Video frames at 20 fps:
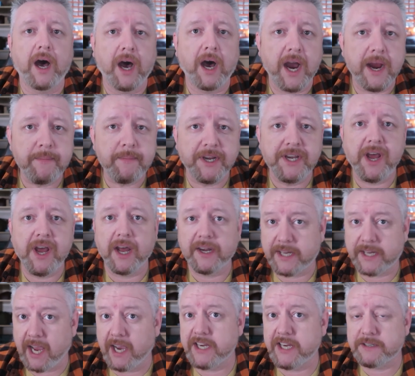I'm a
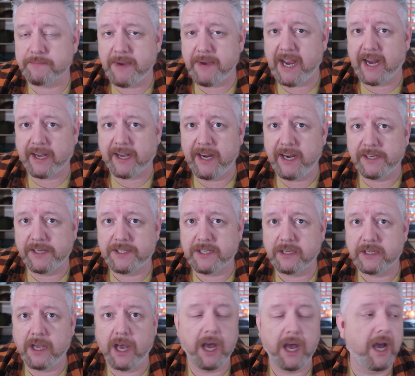nutcase
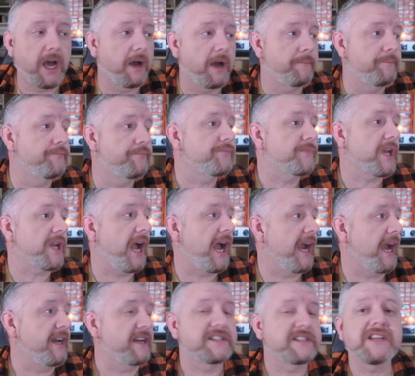magnet. Um,
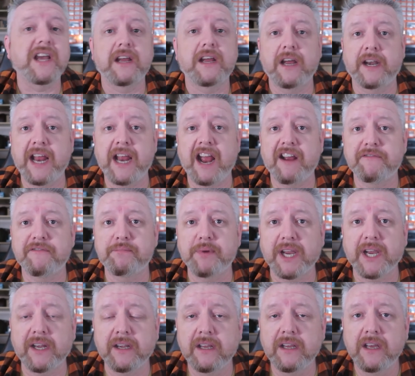and uh, and have
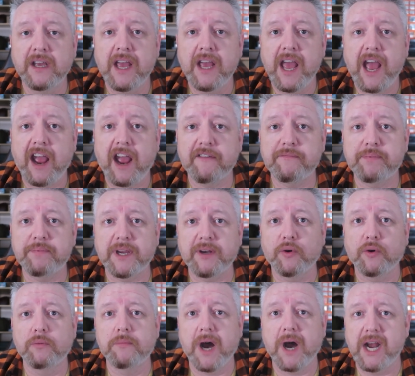been have
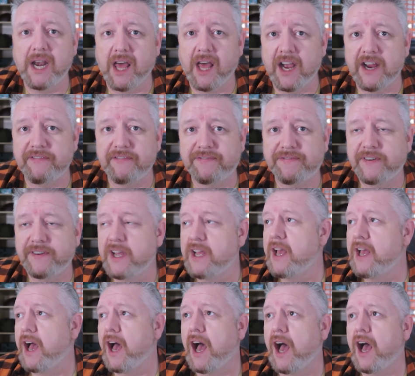been all my life,
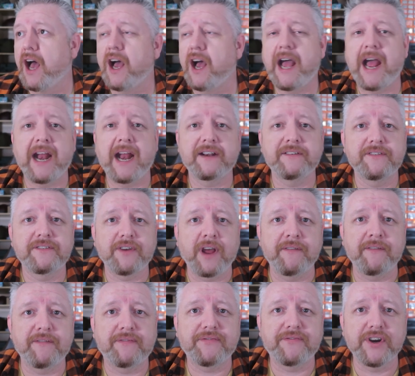uh, and
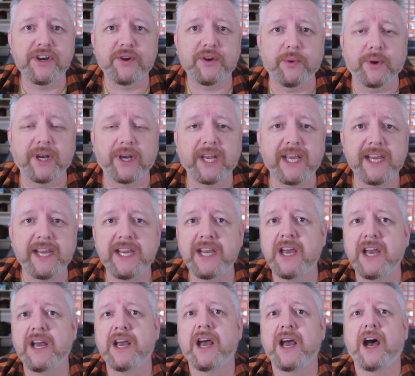and frequently,
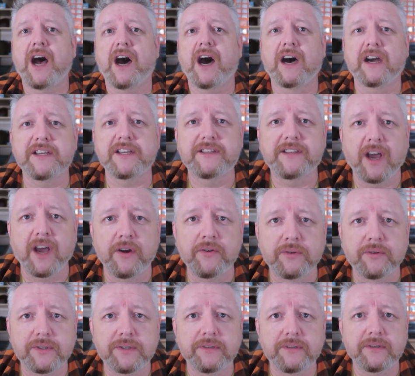I
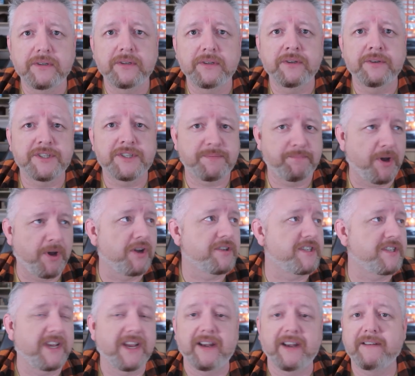don't
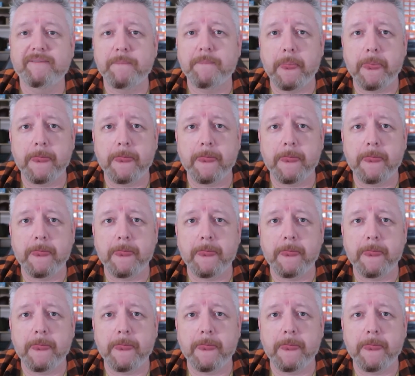spot it.